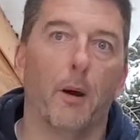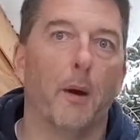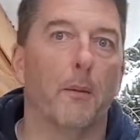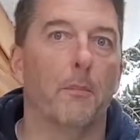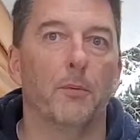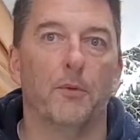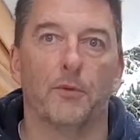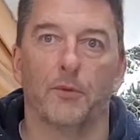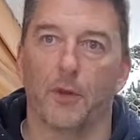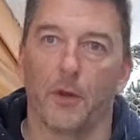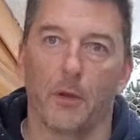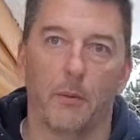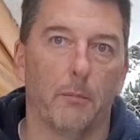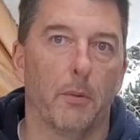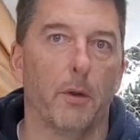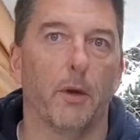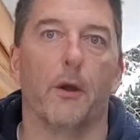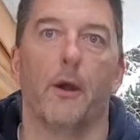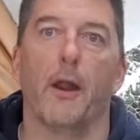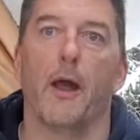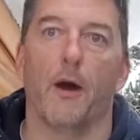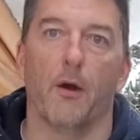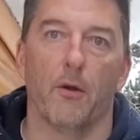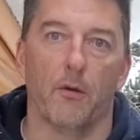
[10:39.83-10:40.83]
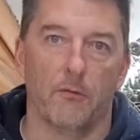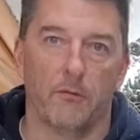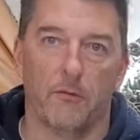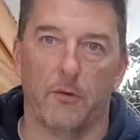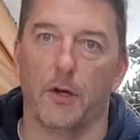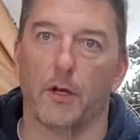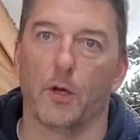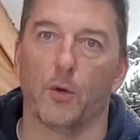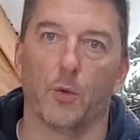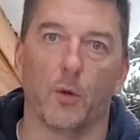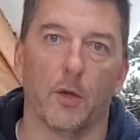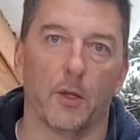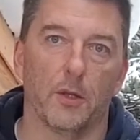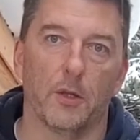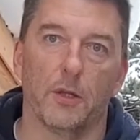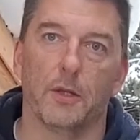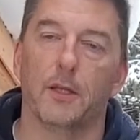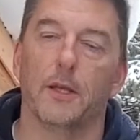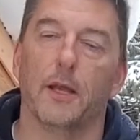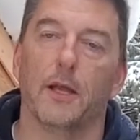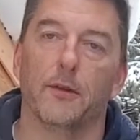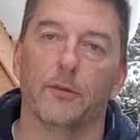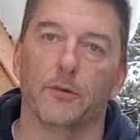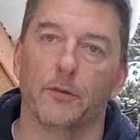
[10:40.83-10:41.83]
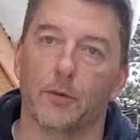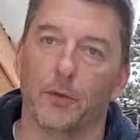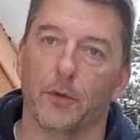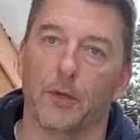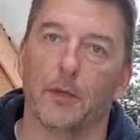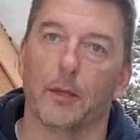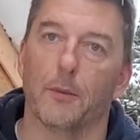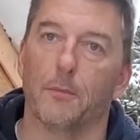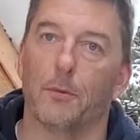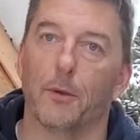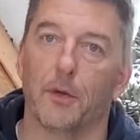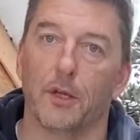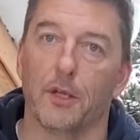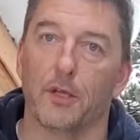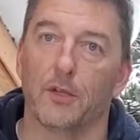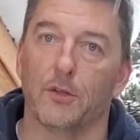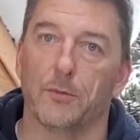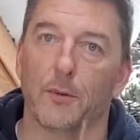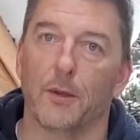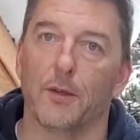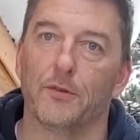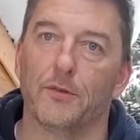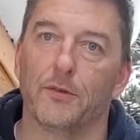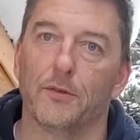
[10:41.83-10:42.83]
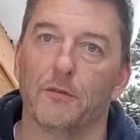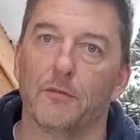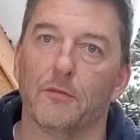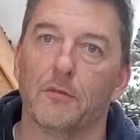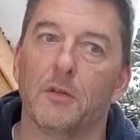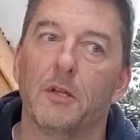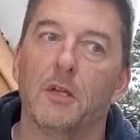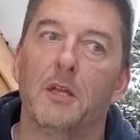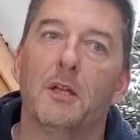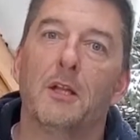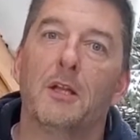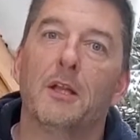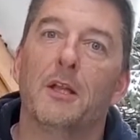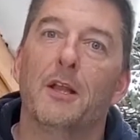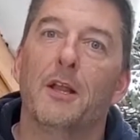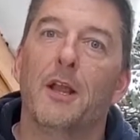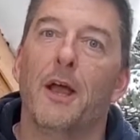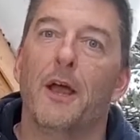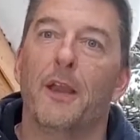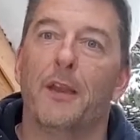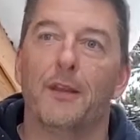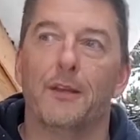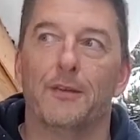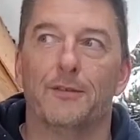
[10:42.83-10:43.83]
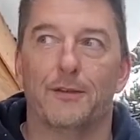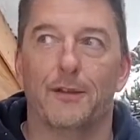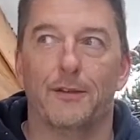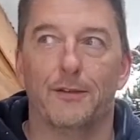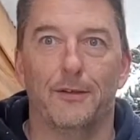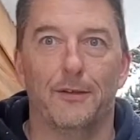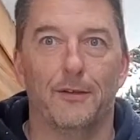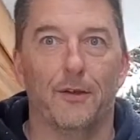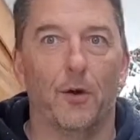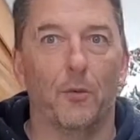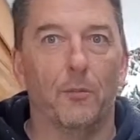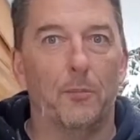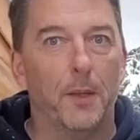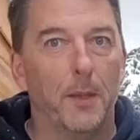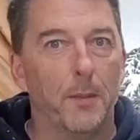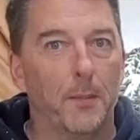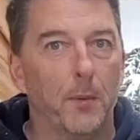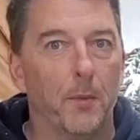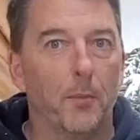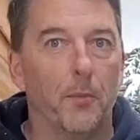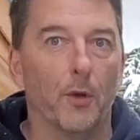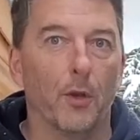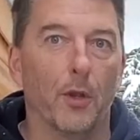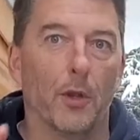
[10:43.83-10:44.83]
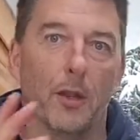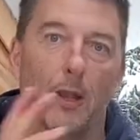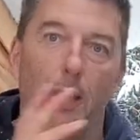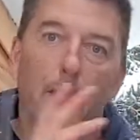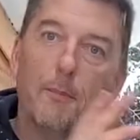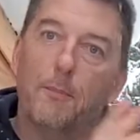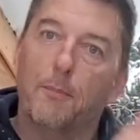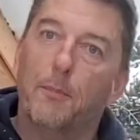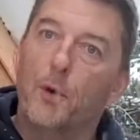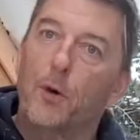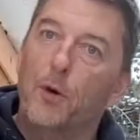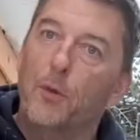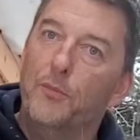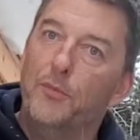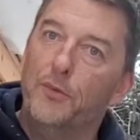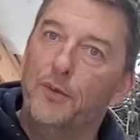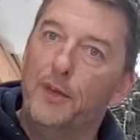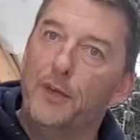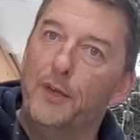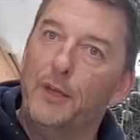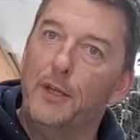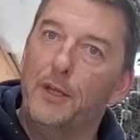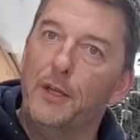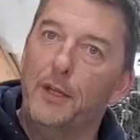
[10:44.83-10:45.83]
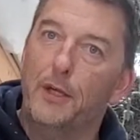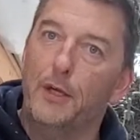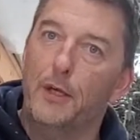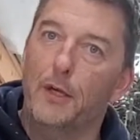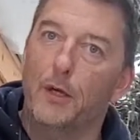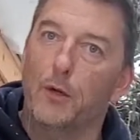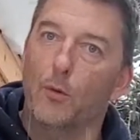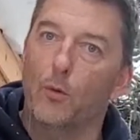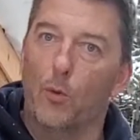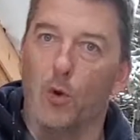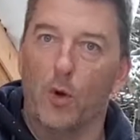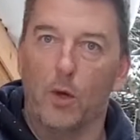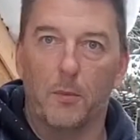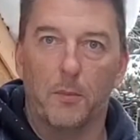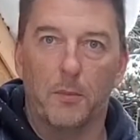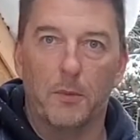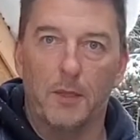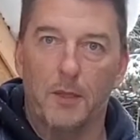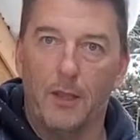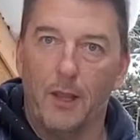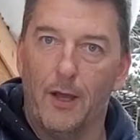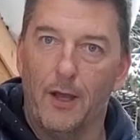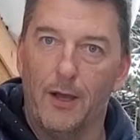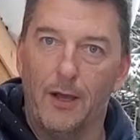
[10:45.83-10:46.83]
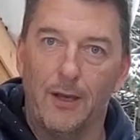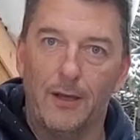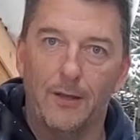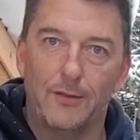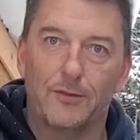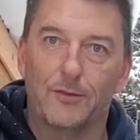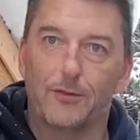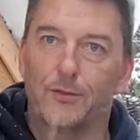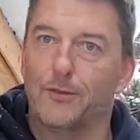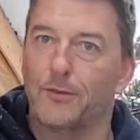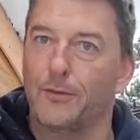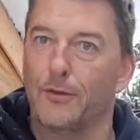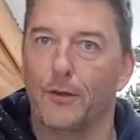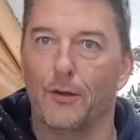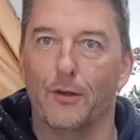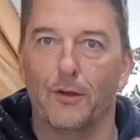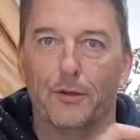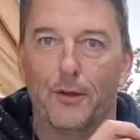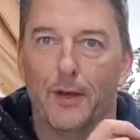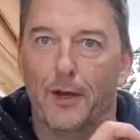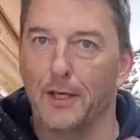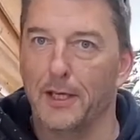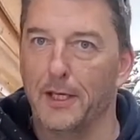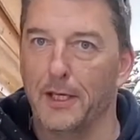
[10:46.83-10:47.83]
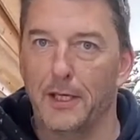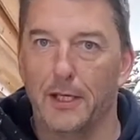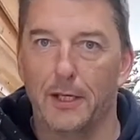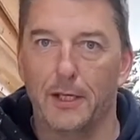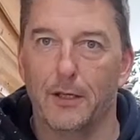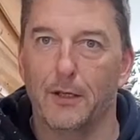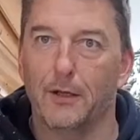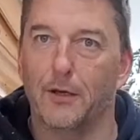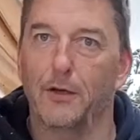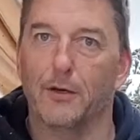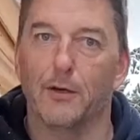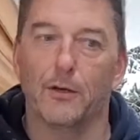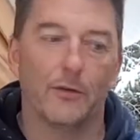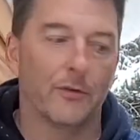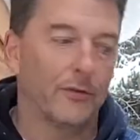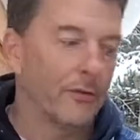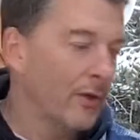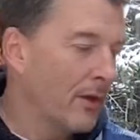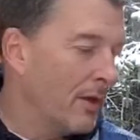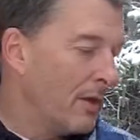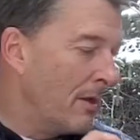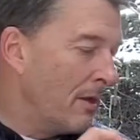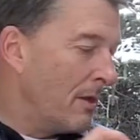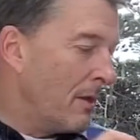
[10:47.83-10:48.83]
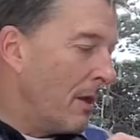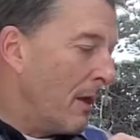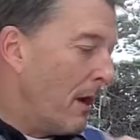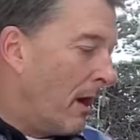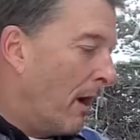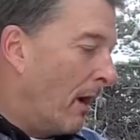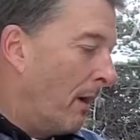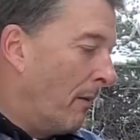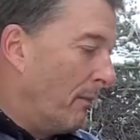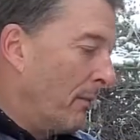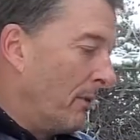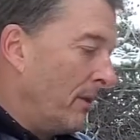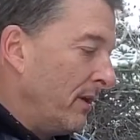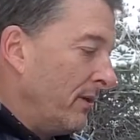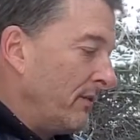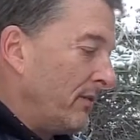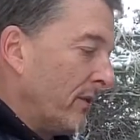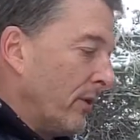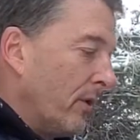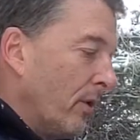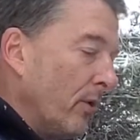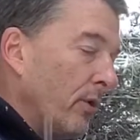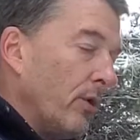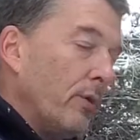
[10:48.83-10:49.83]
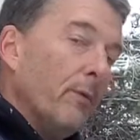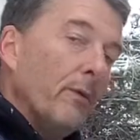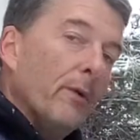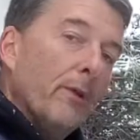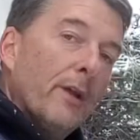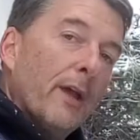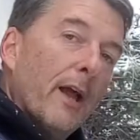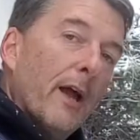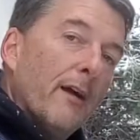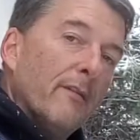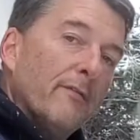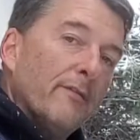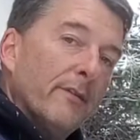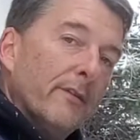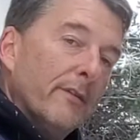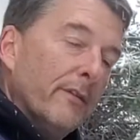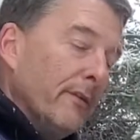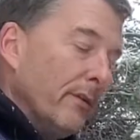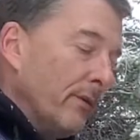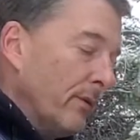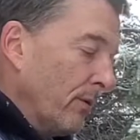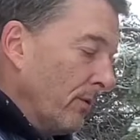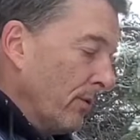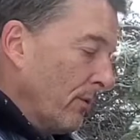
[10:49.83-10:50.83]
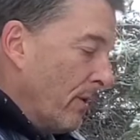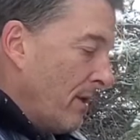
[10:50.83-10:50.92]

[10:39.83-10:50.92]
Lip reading: is going to burn out very quickly, and so it can get pretty expensive. And he said, people put light bulbs in here, workman lights, little tiny heaters, but he said all you really have to do